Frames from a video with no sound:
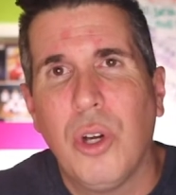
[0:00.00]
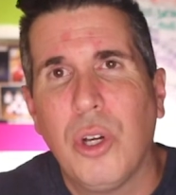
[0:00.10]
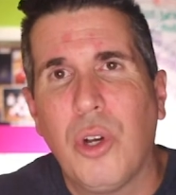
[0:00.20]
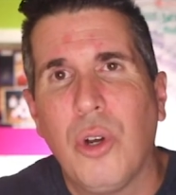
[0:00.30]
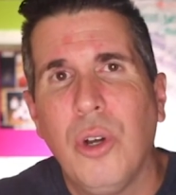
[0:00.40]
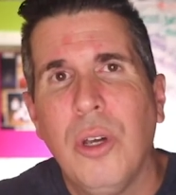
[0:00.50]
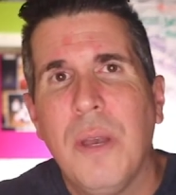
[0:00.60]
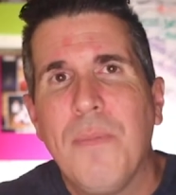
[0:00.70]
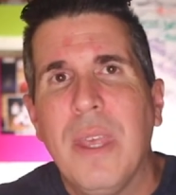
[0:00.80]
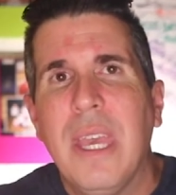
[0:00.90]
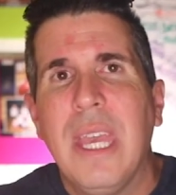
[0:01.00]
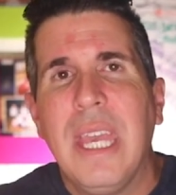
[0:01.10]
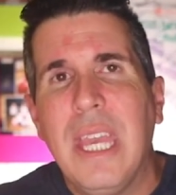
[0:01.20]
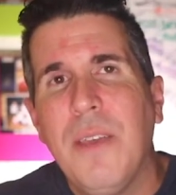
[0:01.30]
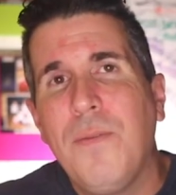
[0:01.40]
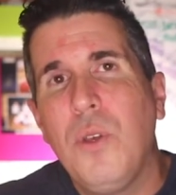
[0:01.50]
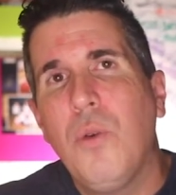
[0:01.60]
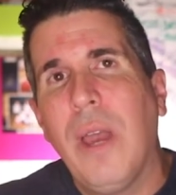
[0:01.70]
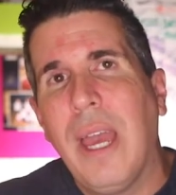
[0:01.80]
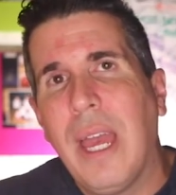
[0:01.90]
occur, if you
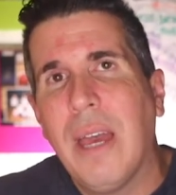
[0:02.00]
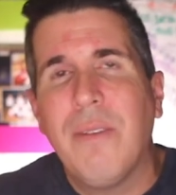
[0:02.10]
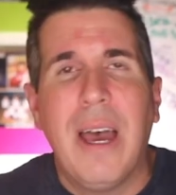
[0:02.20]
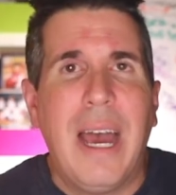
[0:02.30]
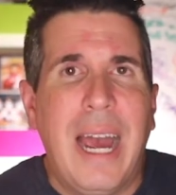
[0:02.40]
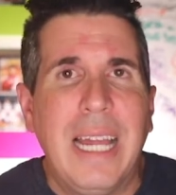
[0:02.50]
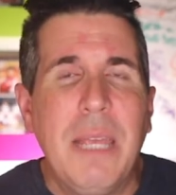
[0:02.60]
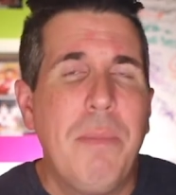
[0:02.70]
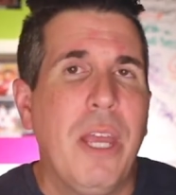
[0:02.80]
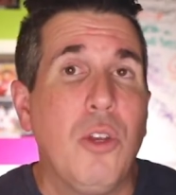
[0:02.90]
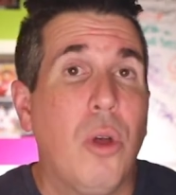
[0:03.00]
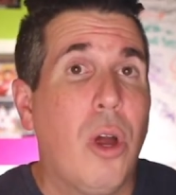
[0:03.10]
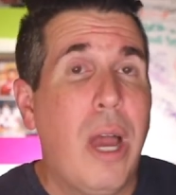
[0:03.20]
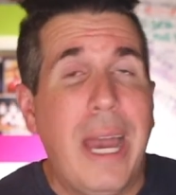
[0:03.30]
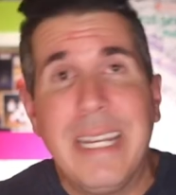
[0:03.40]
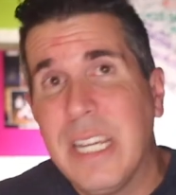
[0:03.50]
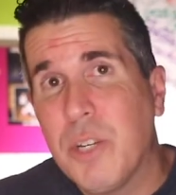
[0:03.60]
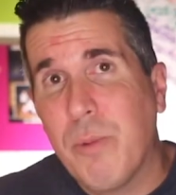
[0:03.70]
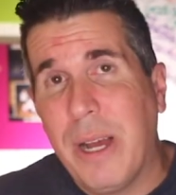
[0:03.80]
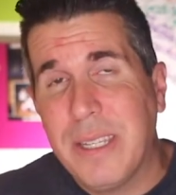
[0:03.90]
have highly manual or
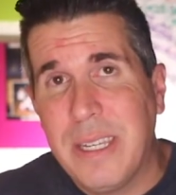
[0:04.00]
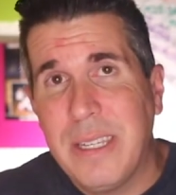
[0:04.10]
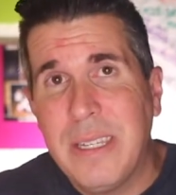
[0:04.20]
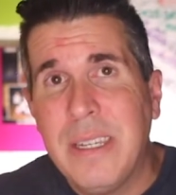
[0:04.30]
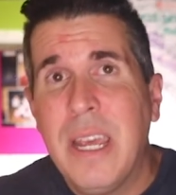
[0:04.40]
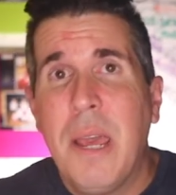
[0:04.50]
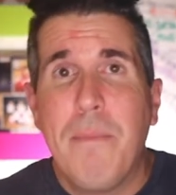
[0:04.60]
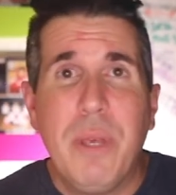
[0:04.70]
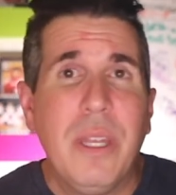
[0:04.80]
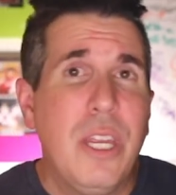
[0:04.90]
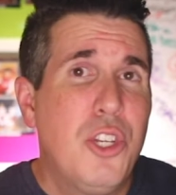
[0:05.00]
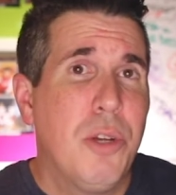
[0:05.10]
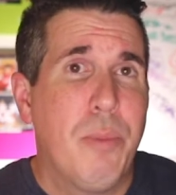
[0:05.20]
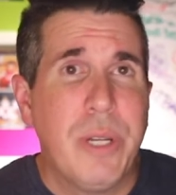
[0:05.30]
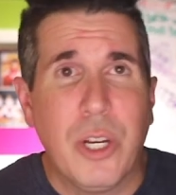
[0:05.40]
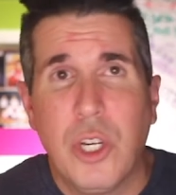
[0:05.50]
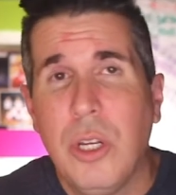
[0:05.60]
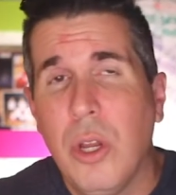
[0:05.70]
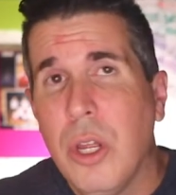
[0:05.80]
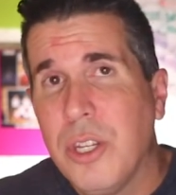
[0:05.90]
high-touch processes built into your
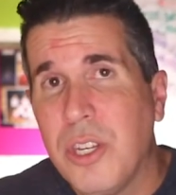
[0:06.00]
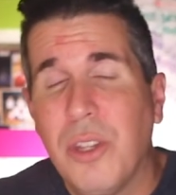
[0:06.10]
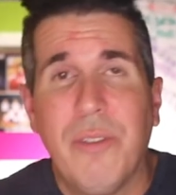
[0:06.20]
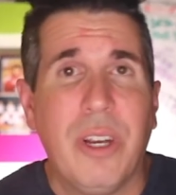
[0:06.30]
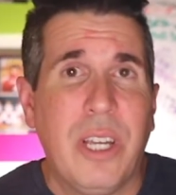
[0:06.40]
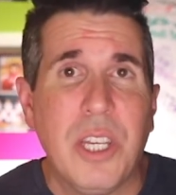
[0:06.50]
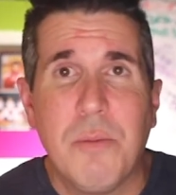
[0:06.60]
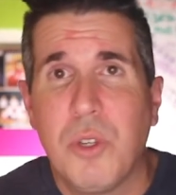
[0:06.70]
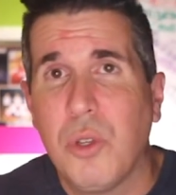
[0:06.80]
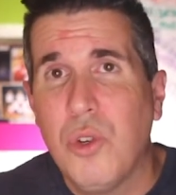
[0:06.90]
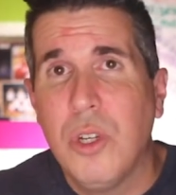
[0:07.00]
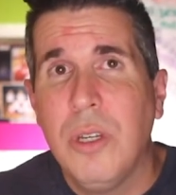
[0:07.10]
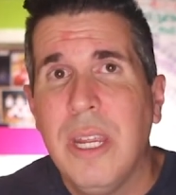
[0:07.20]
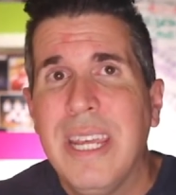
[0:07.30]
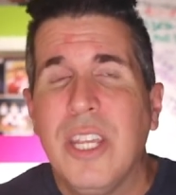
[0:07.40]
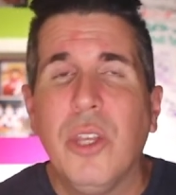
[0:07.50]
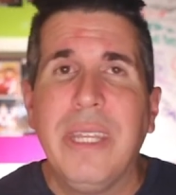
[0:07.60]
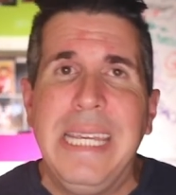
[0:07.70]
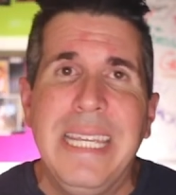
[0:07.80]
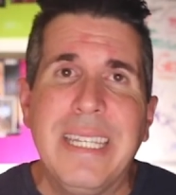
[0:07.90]
production to deliver a custom solution, you'll
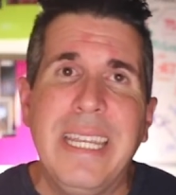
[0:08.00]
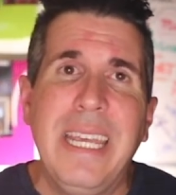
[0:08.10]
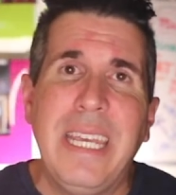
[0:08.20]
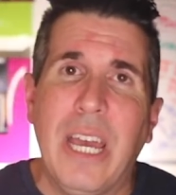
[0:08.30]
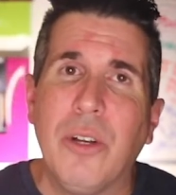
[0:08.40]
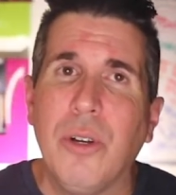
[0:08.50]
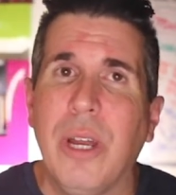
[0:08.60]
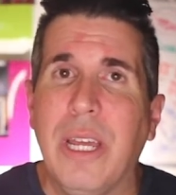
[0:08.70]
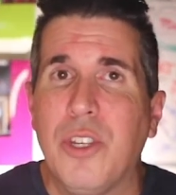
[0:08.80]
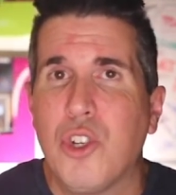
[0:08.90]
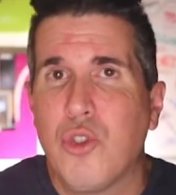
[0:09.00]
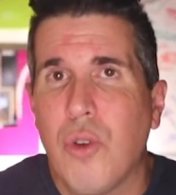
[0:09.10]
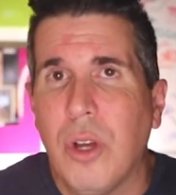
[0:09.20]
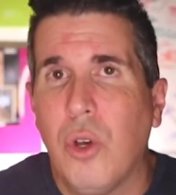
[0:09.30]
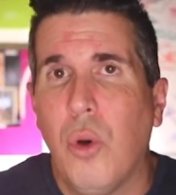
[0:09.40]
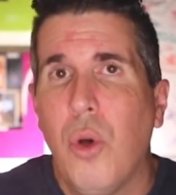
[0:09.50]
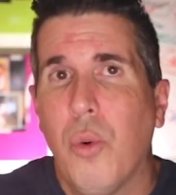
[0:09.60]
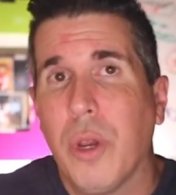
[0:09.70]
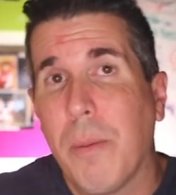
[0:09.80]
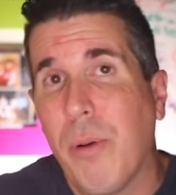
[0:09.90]
easily encounter a struggle
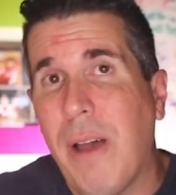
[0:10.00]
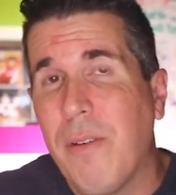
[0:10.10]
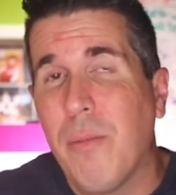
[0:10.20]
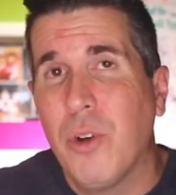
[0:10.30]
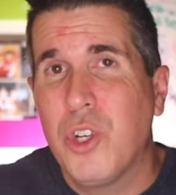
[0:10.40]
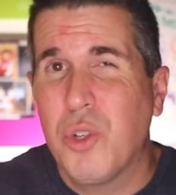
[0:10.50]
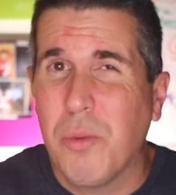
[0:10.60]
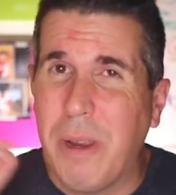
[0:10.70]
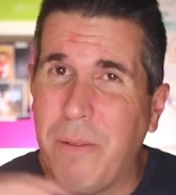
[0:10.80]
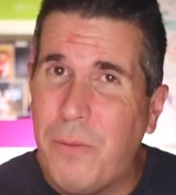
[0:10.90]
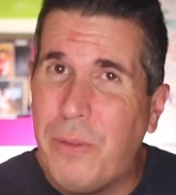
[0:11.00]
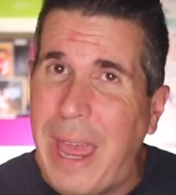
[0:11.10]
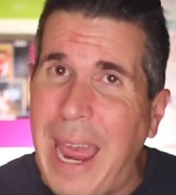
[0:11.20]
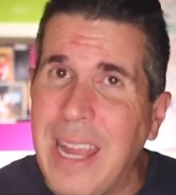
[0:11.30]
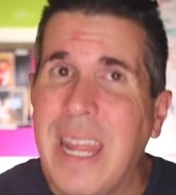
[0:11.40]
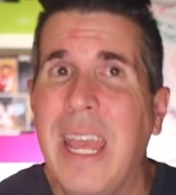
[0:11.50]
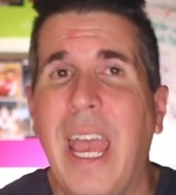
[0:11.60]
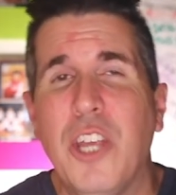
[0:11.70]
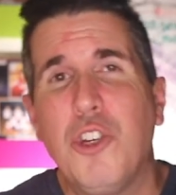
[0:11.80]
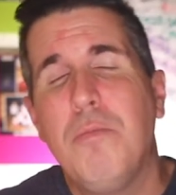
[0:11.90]
where your profit margins remain flat
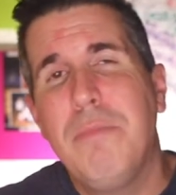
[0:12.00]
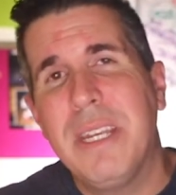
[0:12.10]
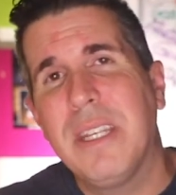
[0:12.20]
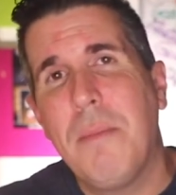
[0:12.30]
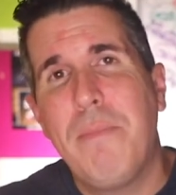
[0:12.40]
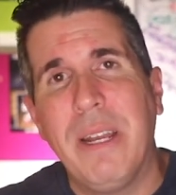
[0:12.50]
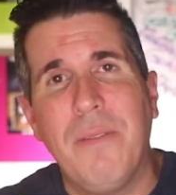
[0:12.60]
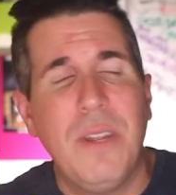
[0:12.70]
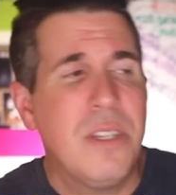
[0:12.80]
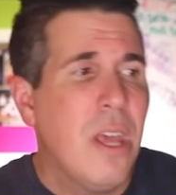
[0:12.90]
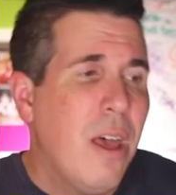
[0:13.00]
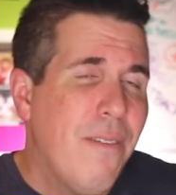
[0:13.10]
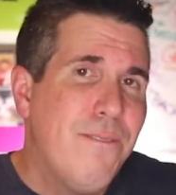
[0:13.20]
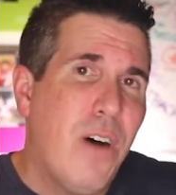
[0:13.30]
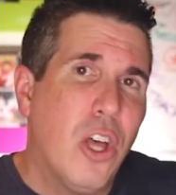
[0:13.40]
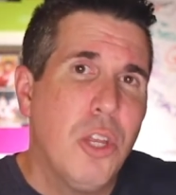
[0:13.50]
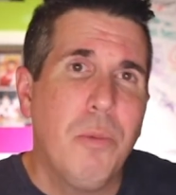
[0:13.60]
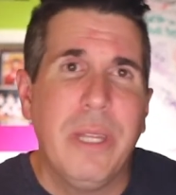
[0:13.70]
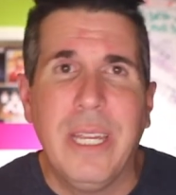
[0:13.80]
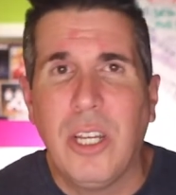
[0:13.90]
as you miss the benefits of
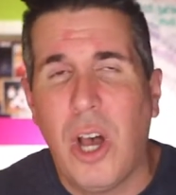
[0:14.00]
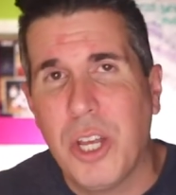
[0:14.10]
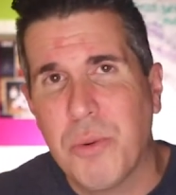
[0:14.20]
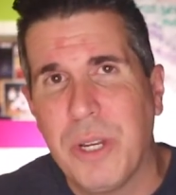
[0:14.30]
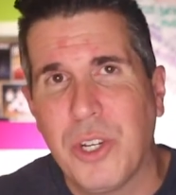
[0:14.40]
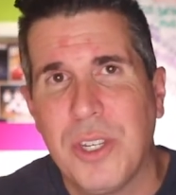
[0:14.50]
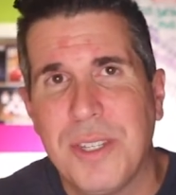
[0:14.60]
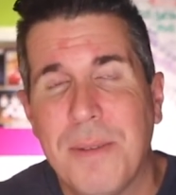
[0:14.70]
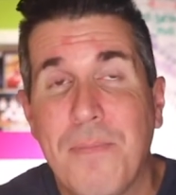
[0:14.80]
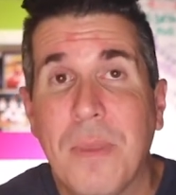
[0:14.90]
volume-related cost reductions.